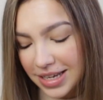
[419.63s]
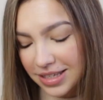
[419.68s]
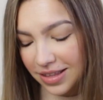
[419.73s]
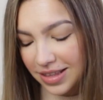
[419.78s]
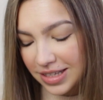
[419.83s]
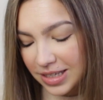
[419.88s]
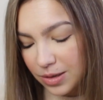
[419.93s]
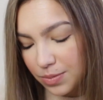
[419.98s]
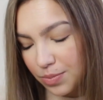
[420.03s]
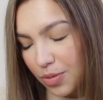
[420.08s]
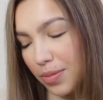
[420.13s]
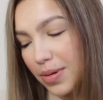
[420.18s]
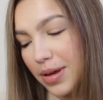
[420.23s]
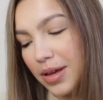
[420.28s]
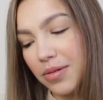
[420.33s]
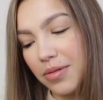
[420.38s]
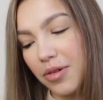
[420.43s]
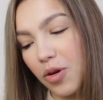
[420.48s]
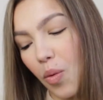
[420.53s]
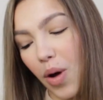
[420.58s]
So this is
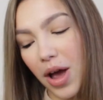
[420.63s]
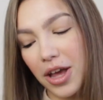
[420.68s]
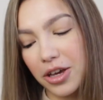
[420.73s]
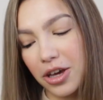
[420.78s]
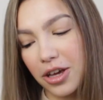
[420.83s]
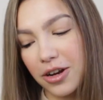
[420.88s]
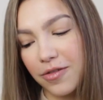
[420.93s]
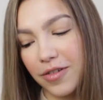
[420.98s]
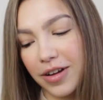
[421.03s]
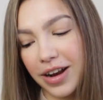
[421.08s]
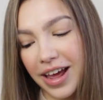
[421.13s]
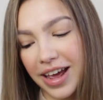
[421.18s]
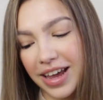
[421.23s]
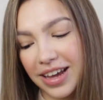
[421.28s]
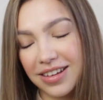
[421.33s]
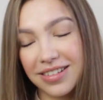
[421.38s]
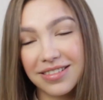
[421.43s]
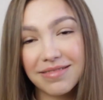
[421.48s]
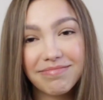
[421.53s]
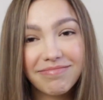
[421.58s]
probably quite good for
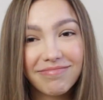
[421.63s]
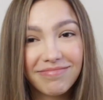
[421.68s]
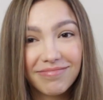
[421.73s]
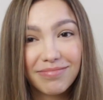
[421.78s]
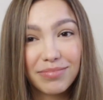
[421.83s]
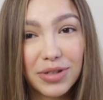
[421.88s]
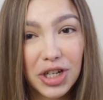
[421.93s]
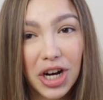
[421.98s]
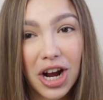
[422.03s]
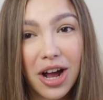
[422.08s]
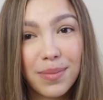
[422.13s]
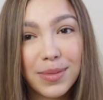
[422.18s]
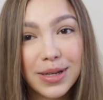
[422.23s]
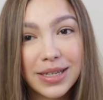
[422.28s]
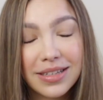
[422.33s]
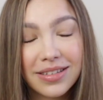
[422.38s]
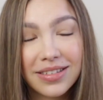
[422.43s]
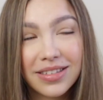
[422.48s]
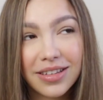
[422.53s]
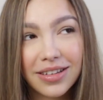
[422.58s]
like
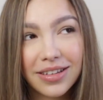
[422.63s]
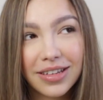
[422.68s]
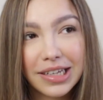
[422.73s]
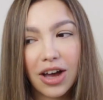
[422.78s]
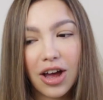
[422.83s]
pyjamas.